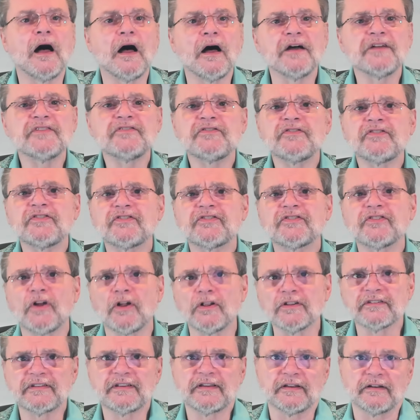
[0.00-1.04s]

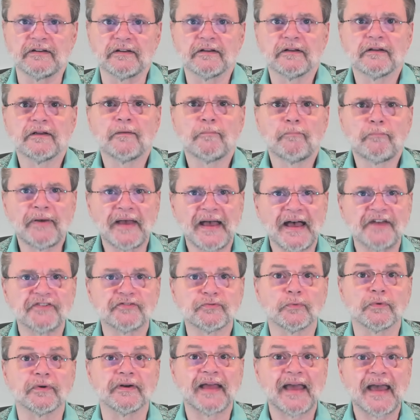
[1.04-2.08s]
Unsalted
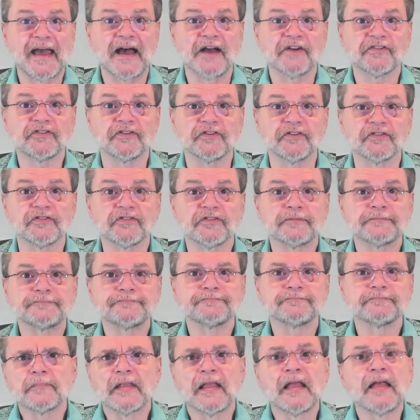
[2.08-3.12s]
password hashes.
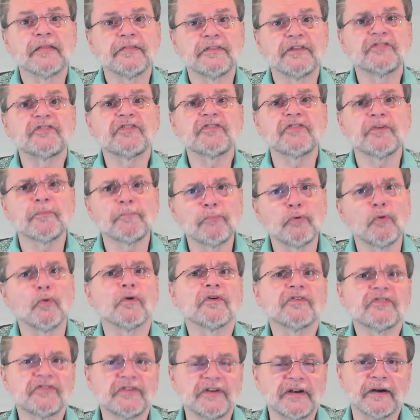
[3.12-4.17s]
This is the
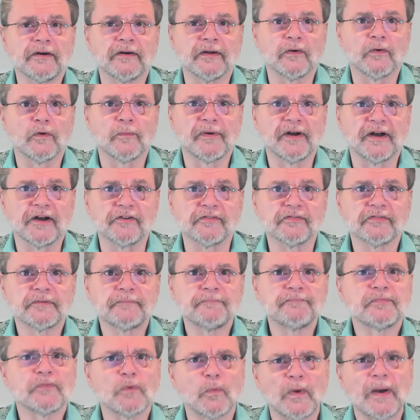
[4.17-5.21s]
poor scenario above.
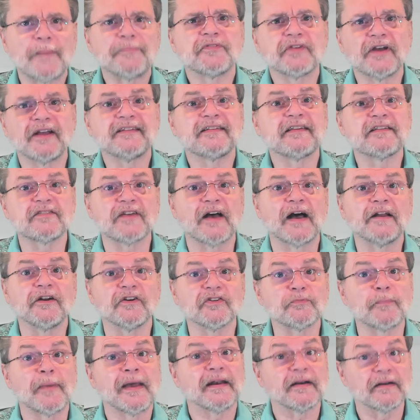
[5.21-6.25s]
The website
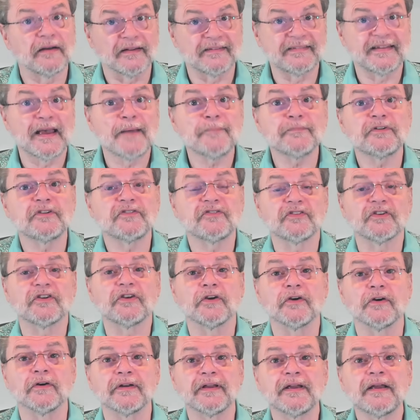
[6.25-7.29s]
designers made an attempt at
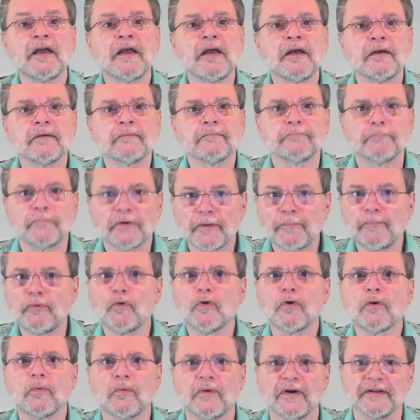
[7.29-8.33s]
security, but a
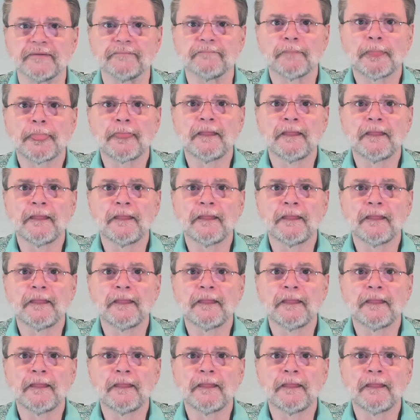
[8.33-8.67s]
poor one.